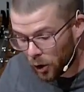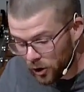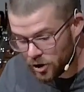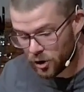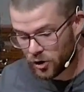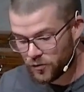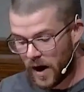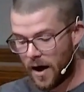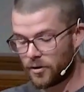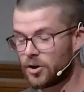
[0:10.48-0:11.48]
early church
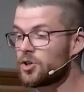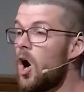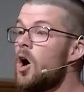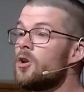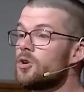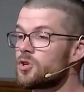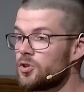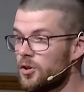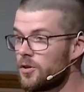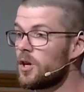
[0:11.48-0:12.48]
fathers
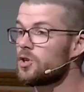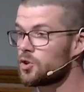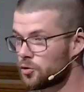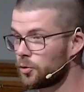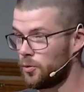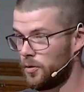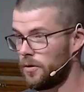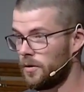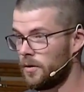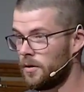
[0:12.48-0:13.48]
understood this
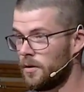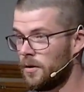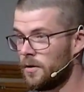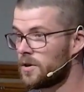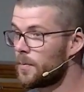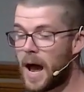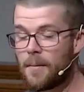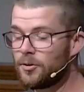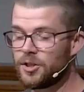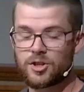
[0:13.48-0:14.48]
truth. The
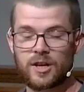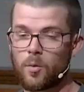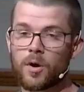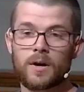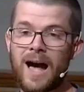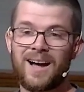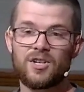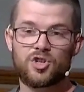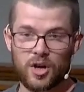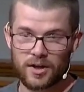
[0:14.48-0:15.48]
Bible teaches that we are
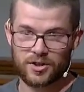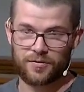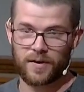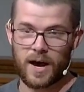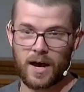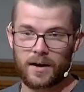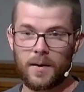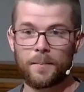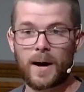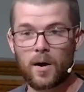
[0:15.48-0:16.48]
not
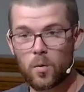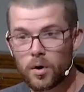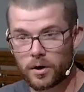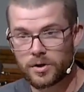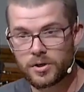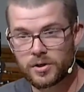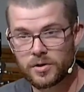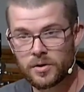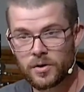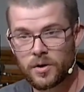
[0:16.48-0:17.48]
justified by
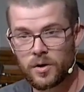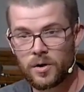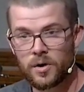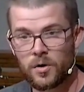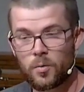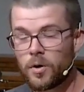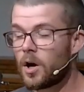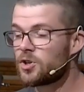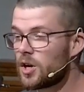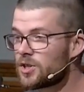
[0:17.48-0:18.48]
works.
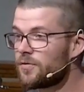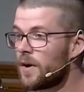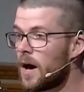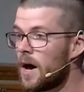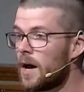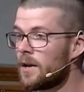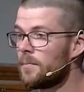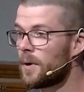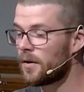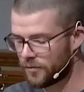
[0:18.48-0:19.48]
We are
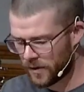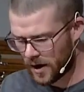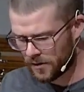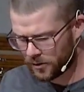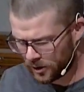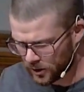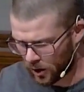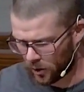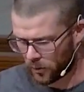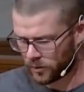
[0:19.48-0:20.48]
justified by faith
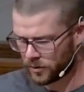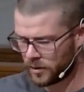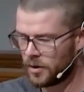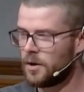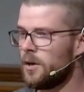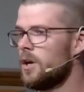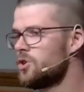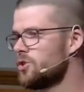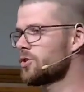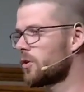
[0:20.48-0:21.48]
alone
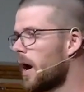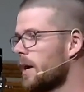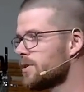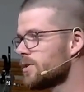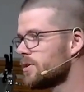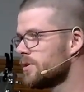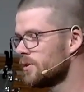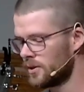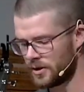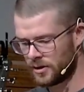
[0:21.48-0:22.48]
in Jesus Christ.
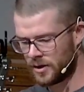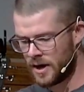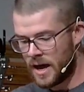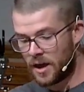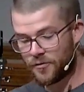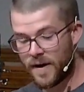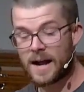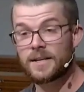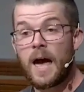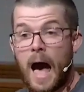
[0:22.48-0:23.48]
In
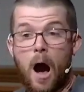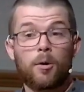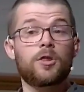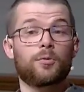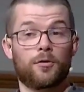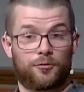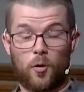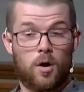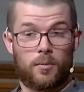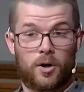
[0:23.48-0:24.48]
fact, how did the
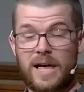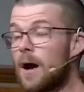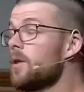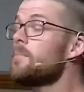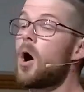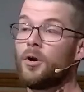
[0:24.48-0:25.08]
Reformers, how did